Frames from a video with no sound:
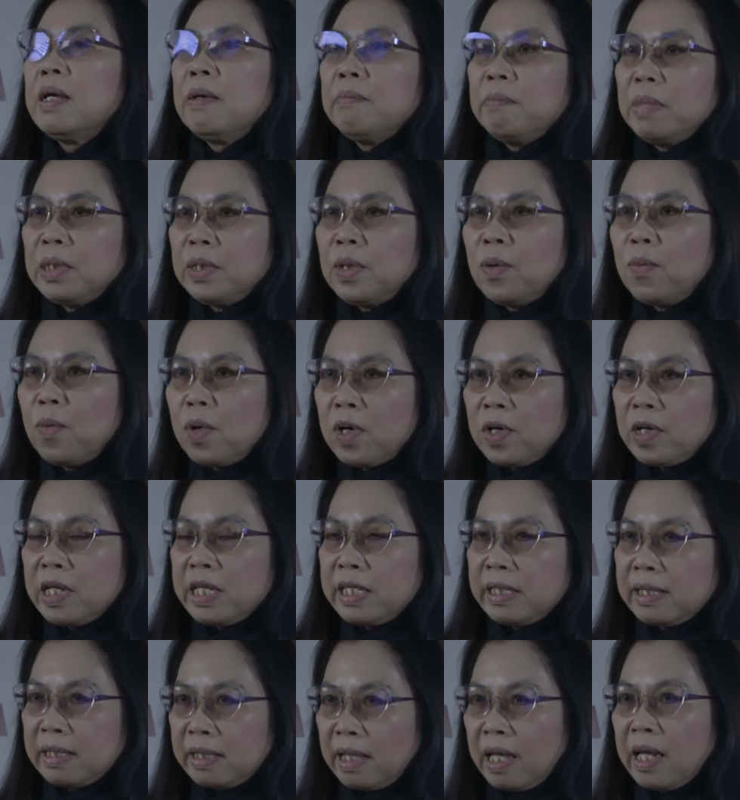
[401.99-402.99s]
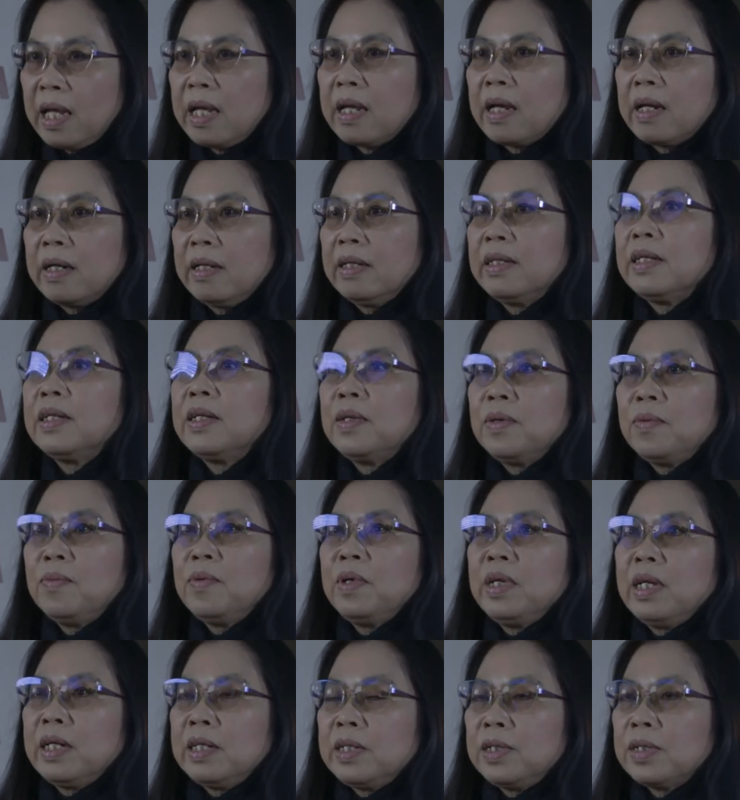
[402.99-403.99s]
But the world is there, you know,
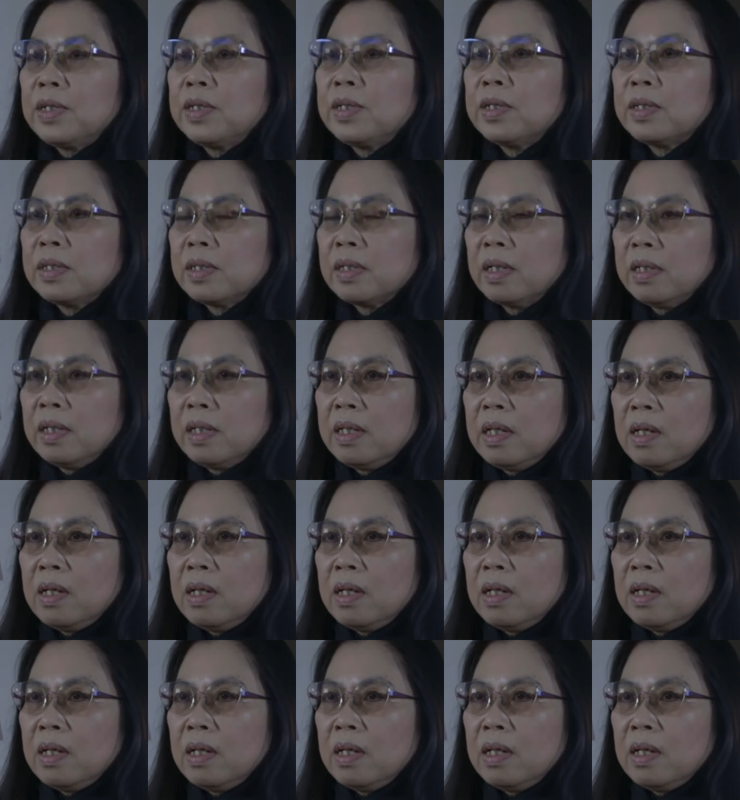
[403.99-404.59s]
we are just